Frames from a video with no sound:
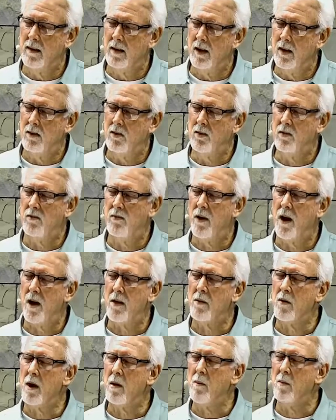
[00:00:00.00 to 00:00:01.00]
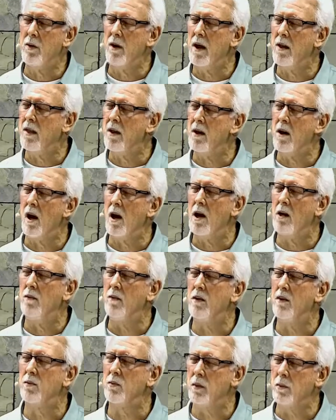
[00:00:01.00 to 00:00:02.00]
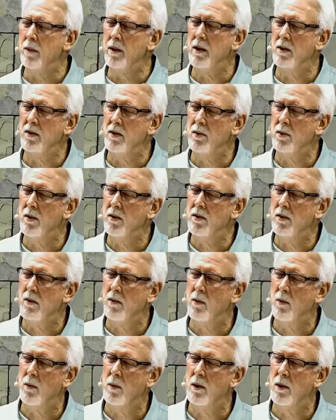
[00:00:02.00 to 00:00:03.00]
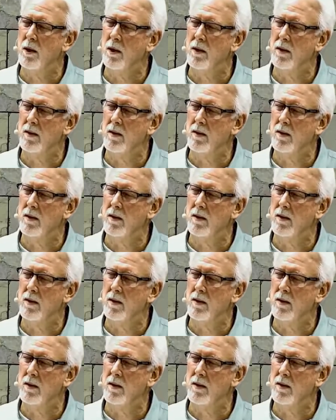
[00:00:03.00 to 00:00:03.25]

And so, Father, I pray that all of us will be doers of the word.